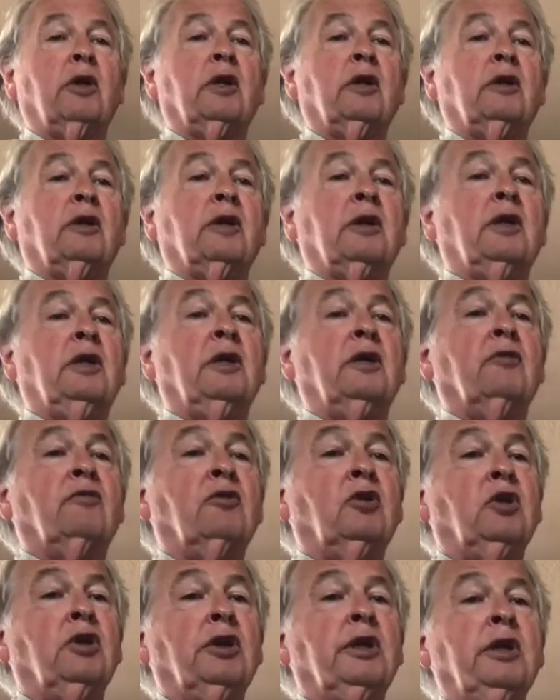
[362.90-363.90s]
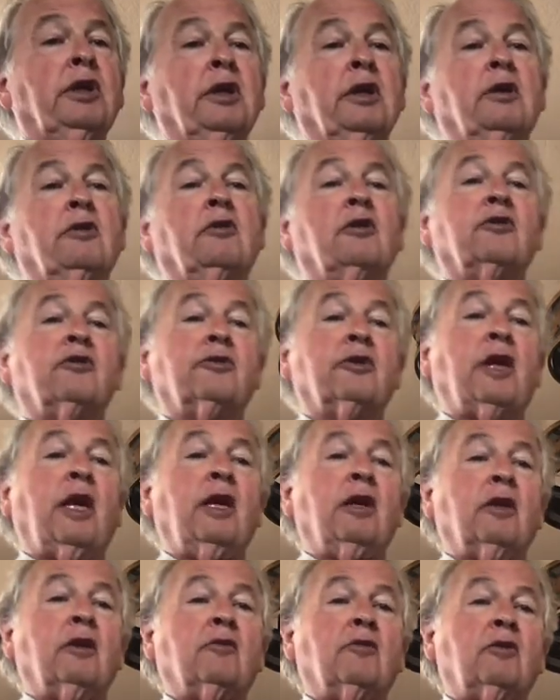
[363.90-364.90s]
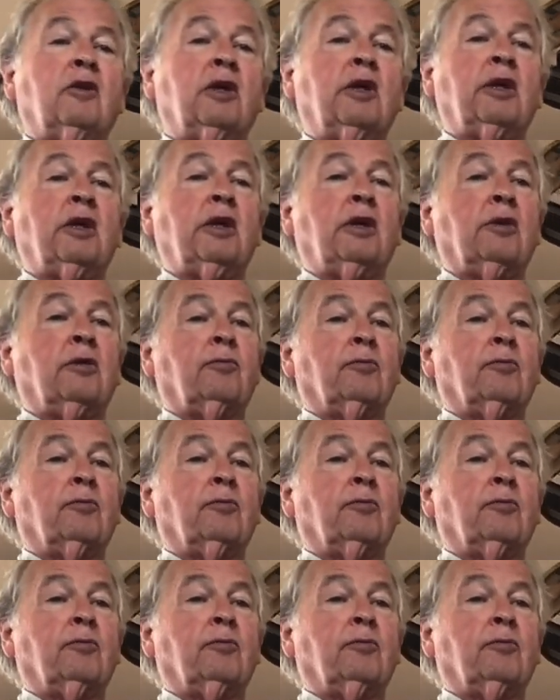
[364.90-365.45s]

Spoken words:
it in the key of G, the scale of G.